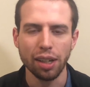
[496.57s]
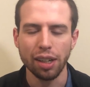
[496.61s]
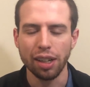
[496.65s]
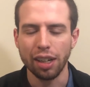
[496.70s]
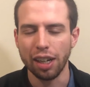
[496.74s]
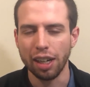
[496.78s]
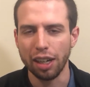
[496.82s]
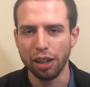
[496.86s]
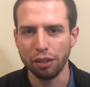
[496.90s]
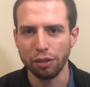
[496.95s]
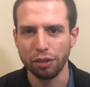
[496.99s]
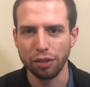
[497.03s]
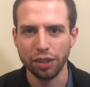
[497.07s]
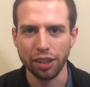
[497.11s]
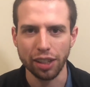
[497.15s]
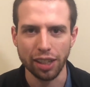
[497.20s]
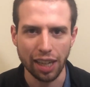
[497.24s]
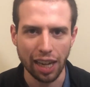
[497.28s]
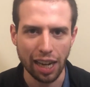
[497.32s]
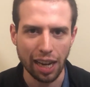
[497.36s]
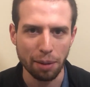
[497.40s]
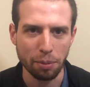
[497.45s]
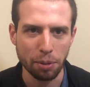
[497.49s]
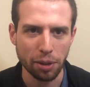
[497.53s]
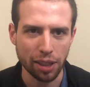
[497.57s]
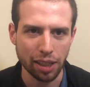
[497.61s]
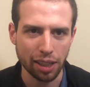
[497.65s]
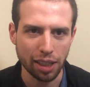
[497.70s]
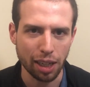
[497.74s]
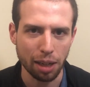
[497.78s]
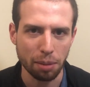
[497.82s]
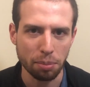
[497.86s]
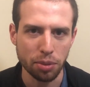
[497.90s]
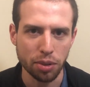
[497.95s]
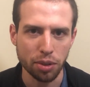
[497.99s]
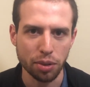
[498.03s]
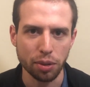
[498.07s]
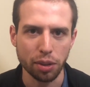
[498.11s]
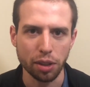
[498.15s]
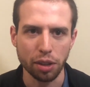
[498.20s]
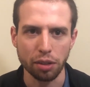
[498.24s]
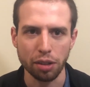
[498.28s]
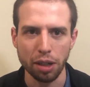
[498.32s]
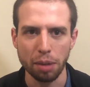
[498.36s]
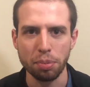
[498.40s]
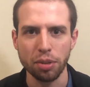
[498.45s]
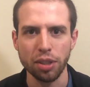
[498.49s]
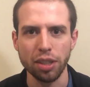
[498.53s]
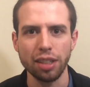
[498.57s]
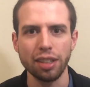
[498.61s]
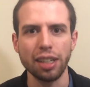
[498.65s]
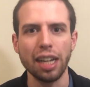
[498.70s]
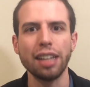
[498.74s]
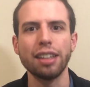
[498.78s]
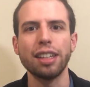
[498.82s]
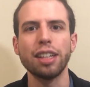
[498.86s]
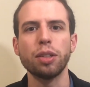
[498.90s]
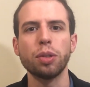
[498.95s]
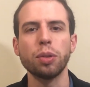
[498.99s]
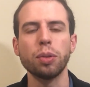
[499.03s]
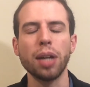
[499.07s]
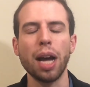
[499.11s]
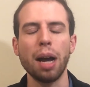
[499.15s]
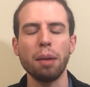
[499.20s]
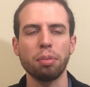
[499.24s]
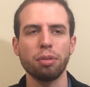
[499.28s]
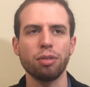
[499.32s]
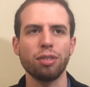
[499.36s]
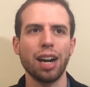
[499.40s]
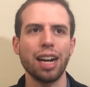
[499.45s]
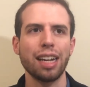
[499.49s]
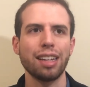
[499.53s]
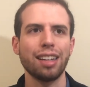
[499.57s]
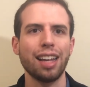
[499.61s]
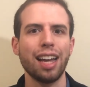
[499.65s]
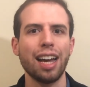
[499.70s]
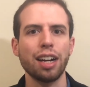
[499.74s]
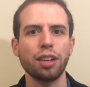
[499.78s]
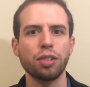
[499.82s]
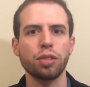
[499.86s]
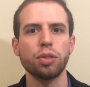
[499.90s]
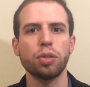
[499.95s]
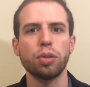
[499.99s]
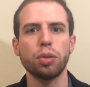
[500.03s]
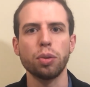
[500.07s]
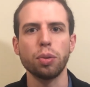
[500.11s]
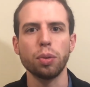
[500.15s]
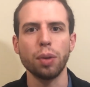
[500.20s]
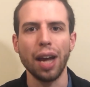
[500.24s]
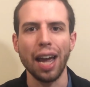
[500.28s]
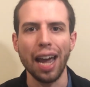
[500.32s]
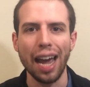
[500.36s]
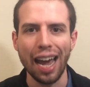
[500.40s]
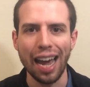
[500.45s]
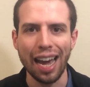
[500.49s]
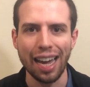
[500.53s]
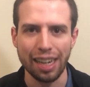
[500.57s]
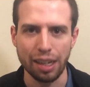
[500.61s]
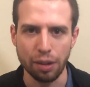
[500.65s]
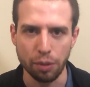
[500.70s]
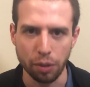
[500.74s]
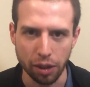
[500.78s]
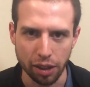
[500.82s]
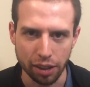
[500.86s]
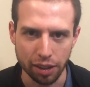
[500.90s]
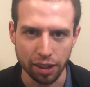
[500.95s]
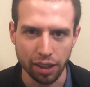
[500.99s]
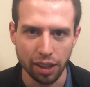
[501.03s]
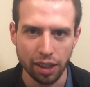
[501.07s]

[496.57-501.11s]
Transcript: of the game when it comes to encryption, and they do not provide logs to anyone.